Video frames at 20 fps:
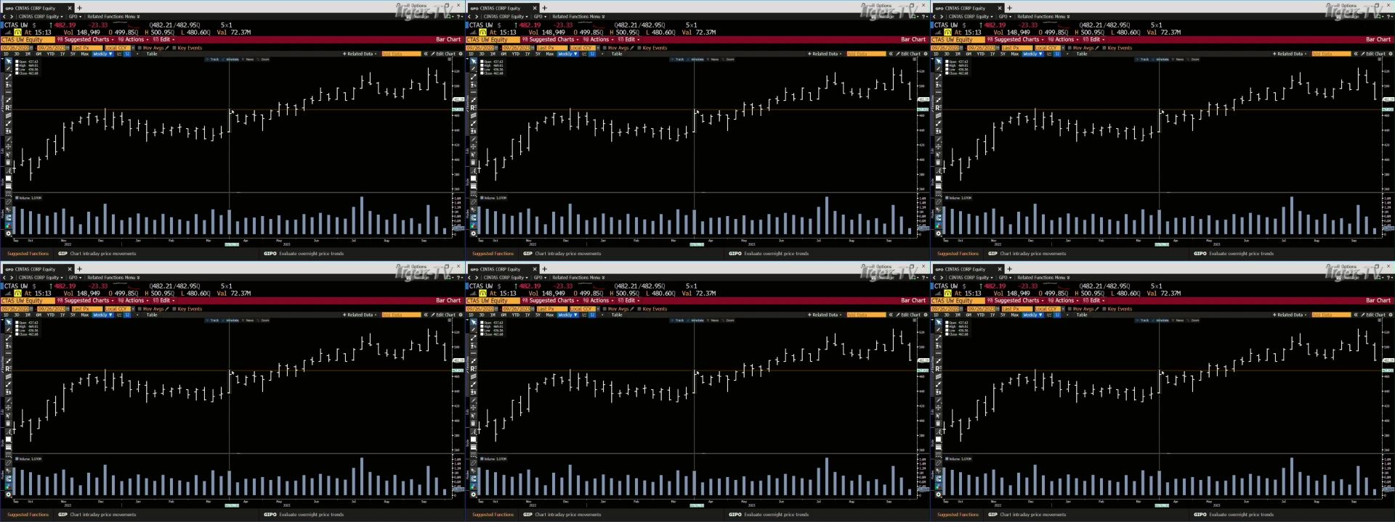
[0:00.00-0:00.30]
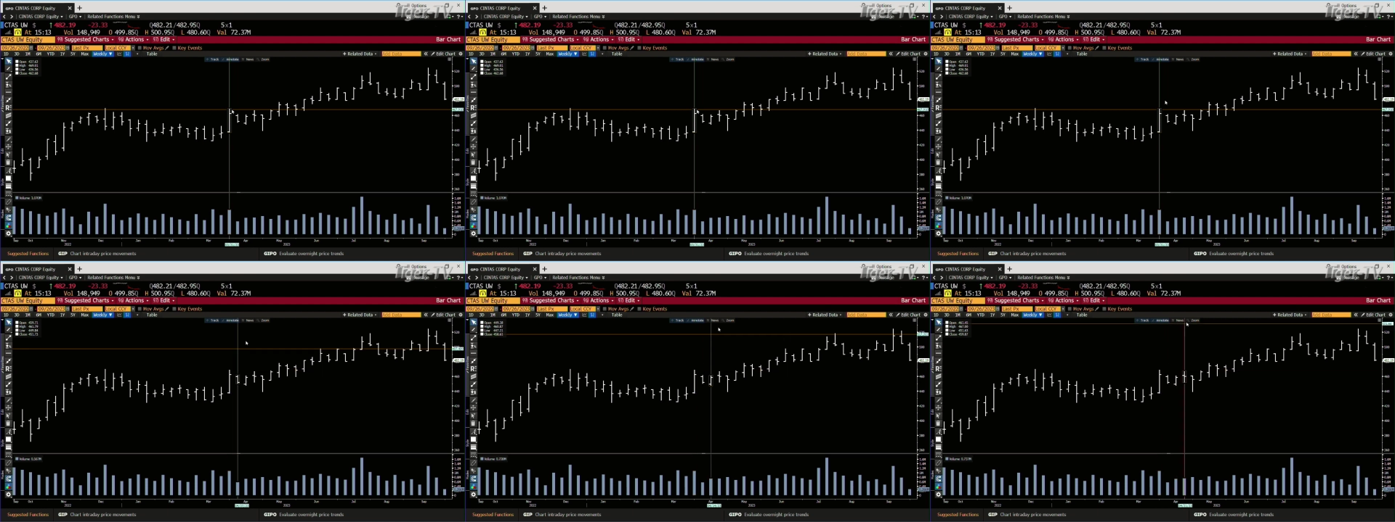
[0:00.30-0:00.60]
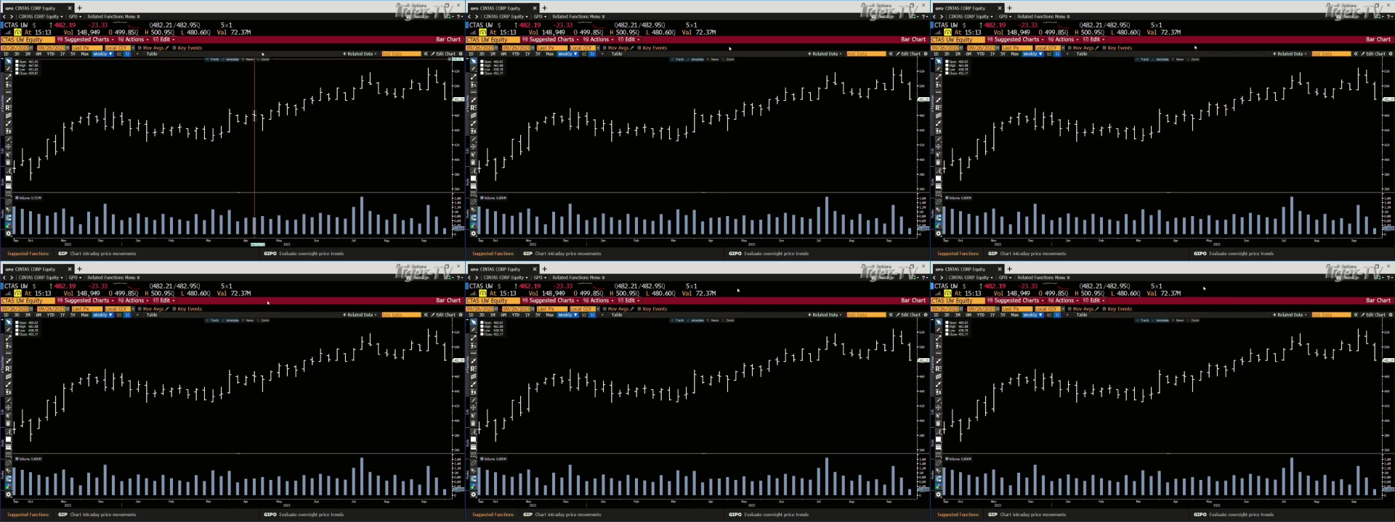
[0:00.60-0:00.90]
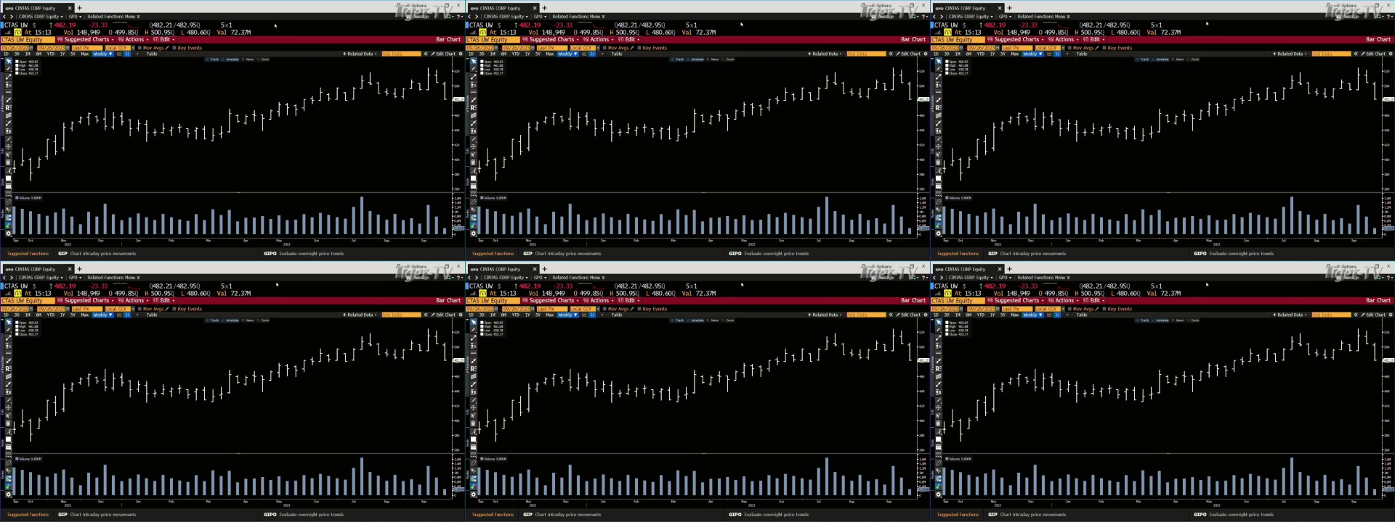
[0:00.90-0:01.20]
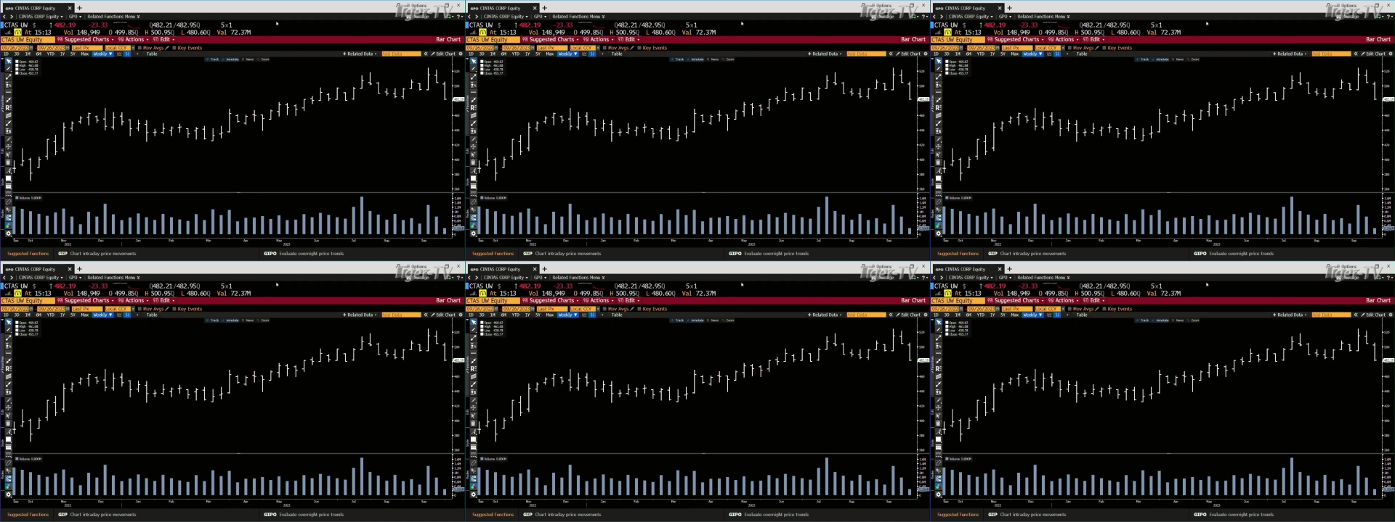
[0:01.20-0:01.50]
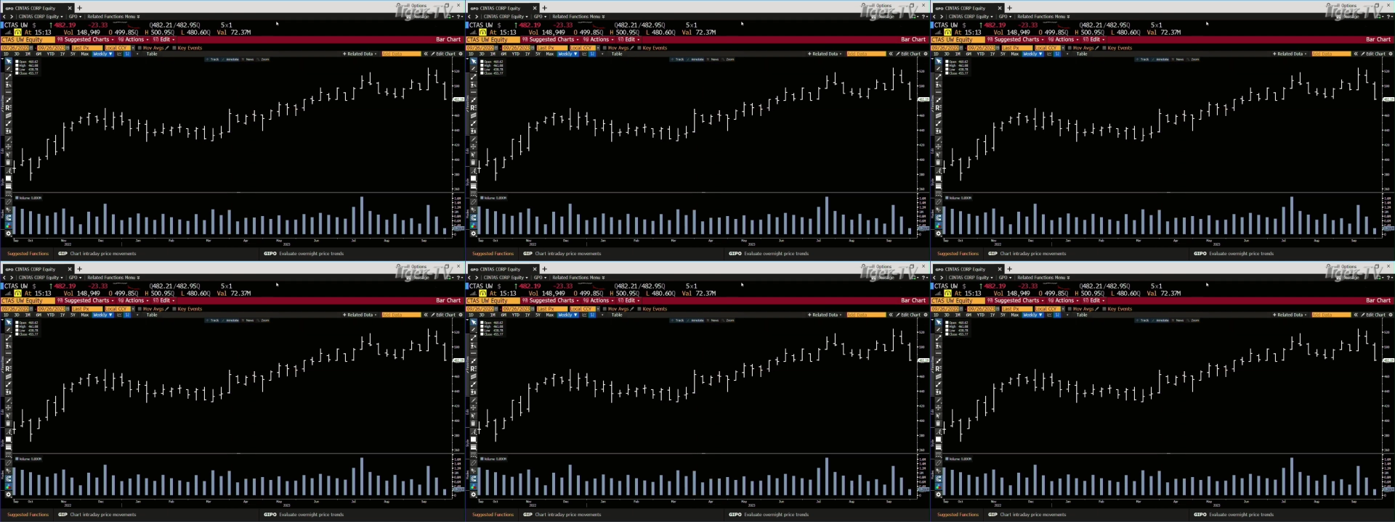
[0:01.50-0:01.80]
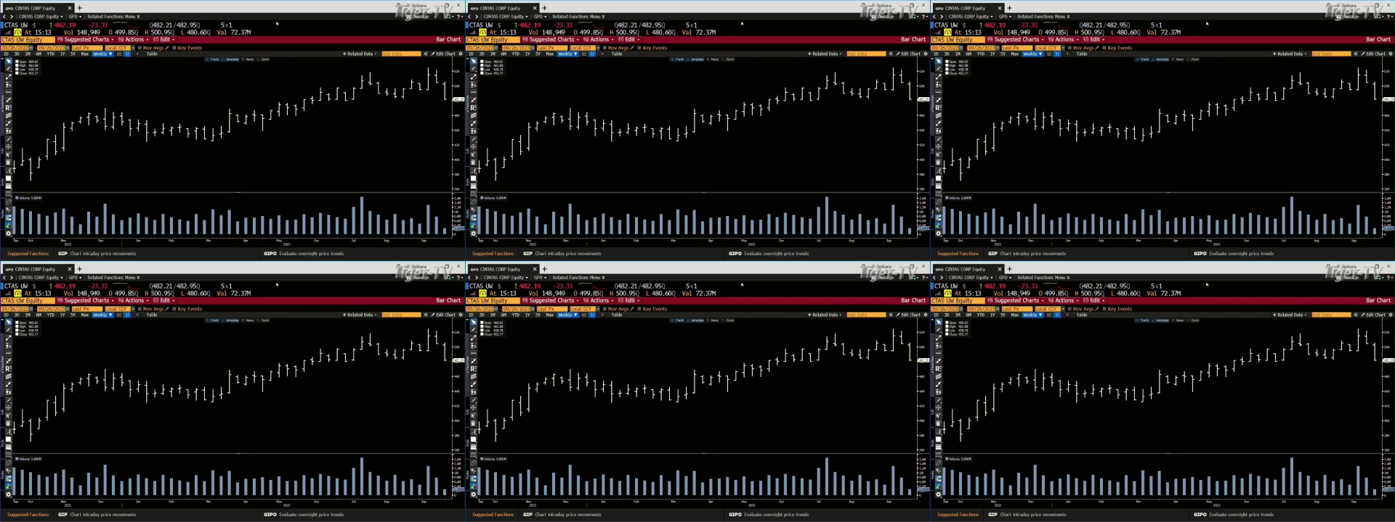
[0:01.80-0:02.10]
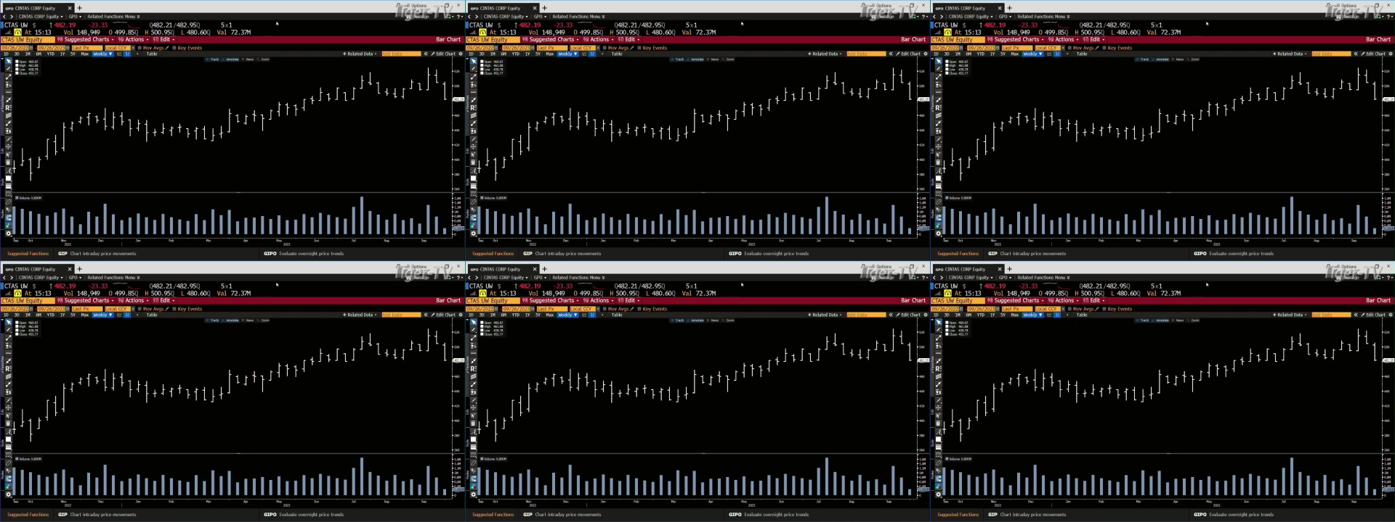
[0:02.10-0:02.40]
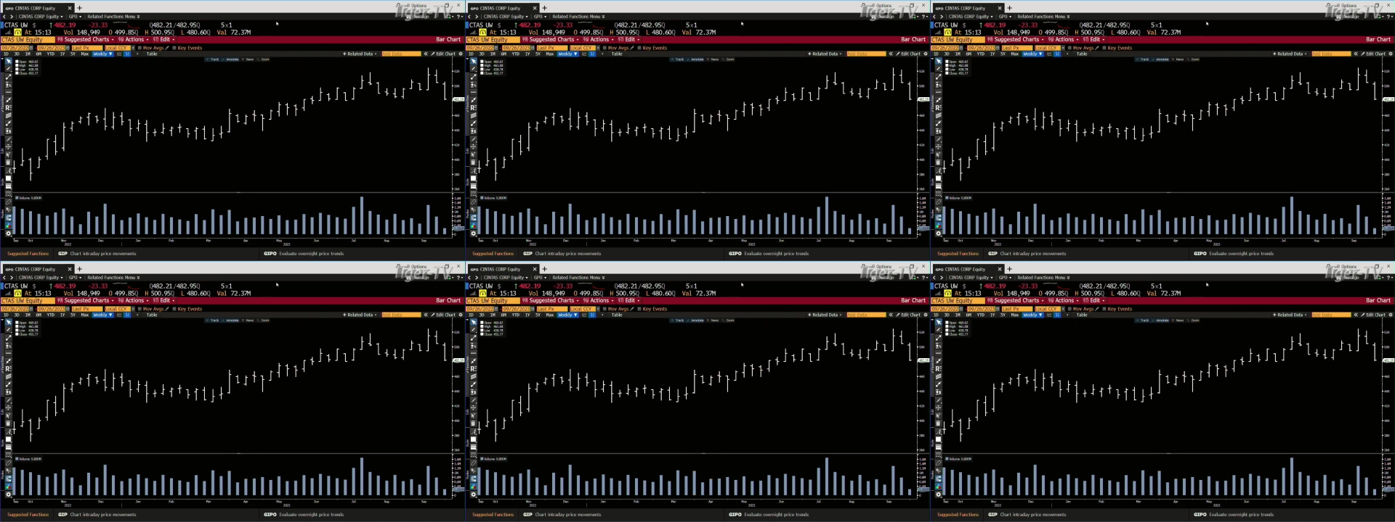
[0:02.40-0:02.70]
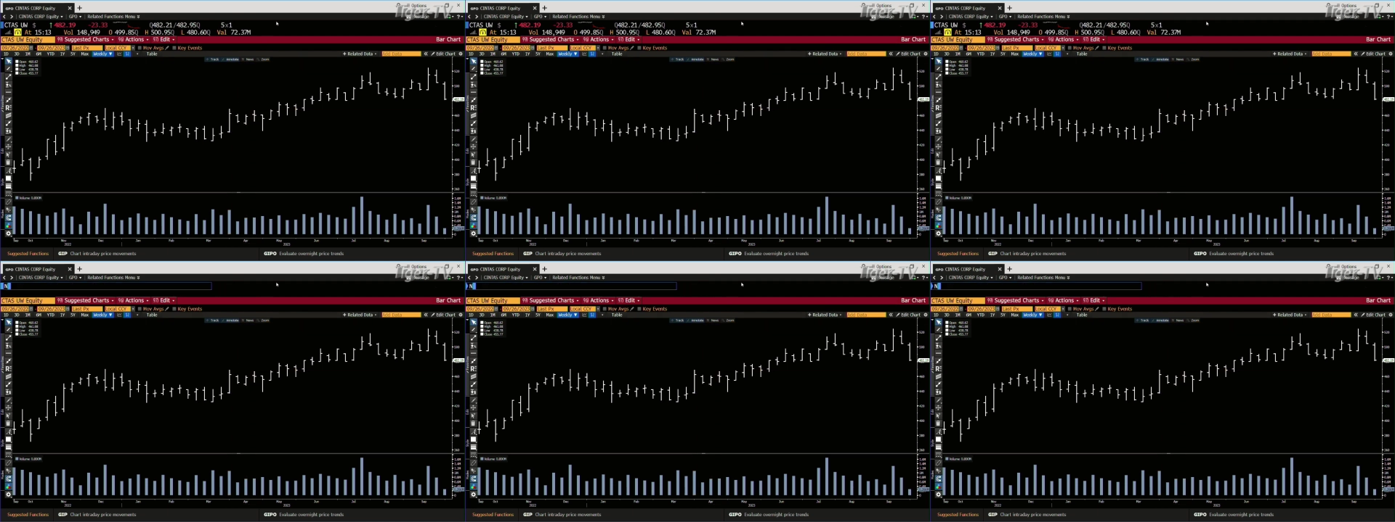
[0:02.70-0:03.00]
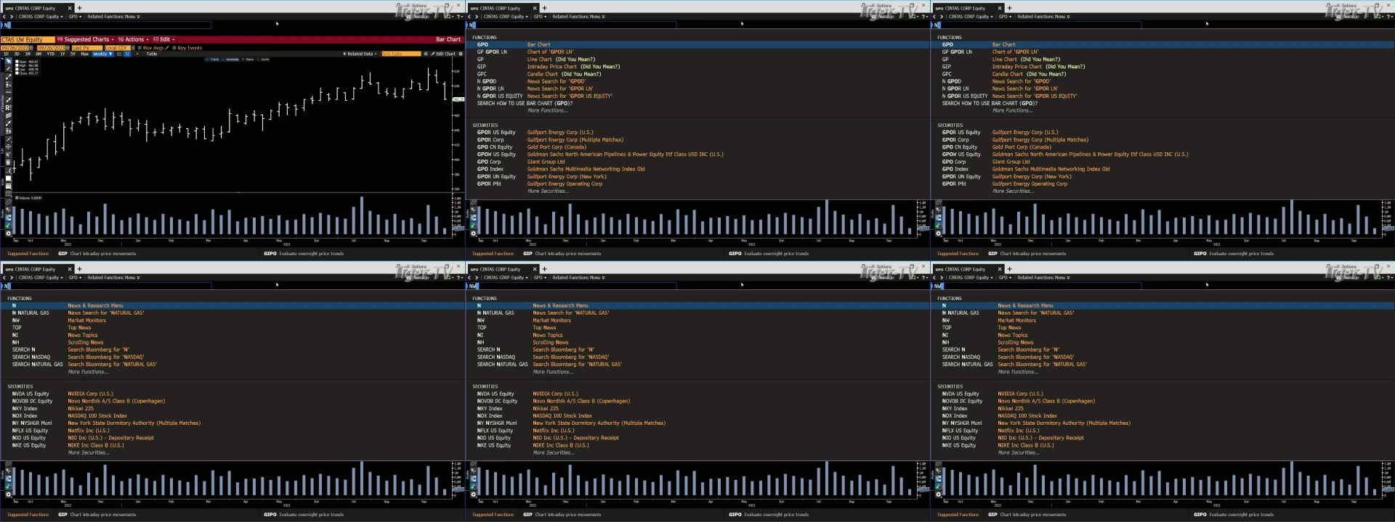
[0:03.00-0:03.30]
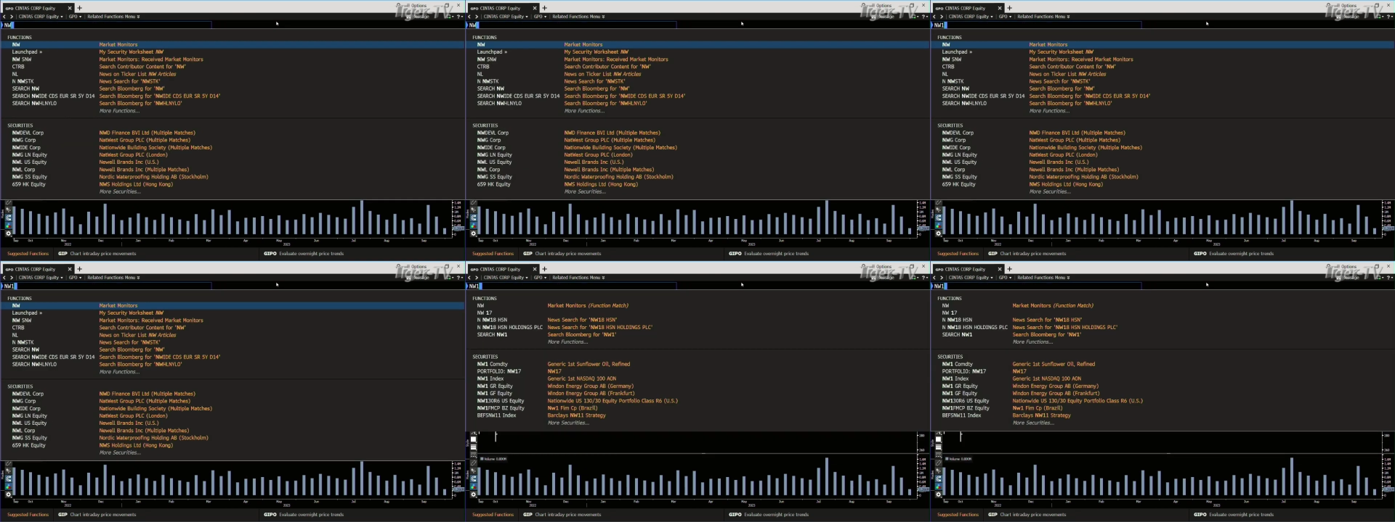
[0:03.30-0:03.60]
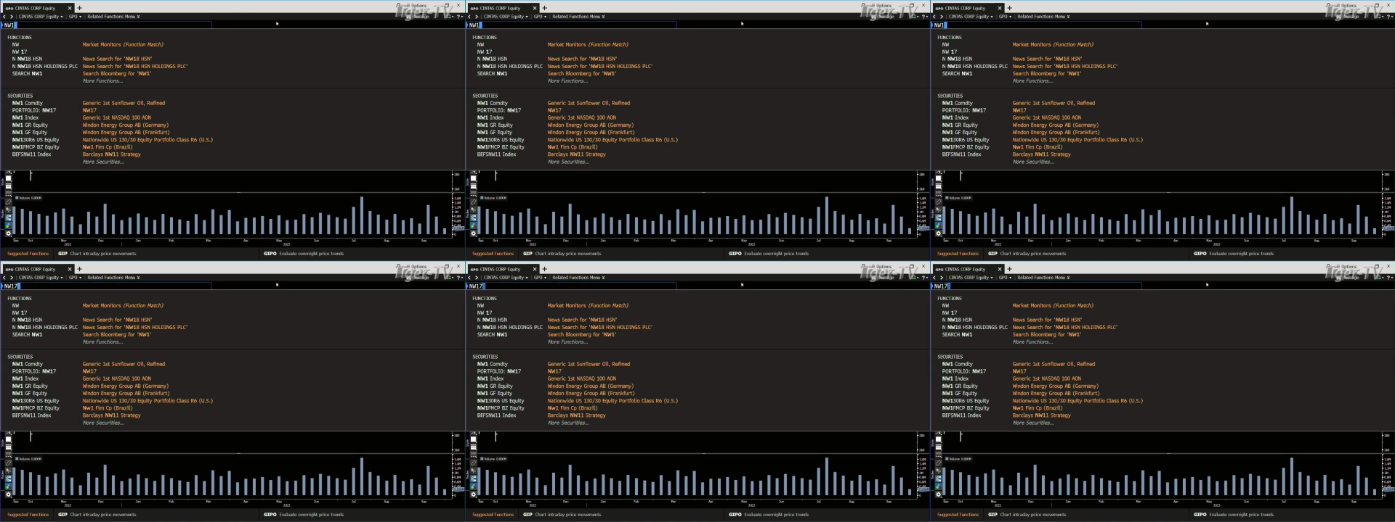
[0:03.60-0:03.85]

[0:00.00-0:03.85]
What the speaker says: (no speaker visible)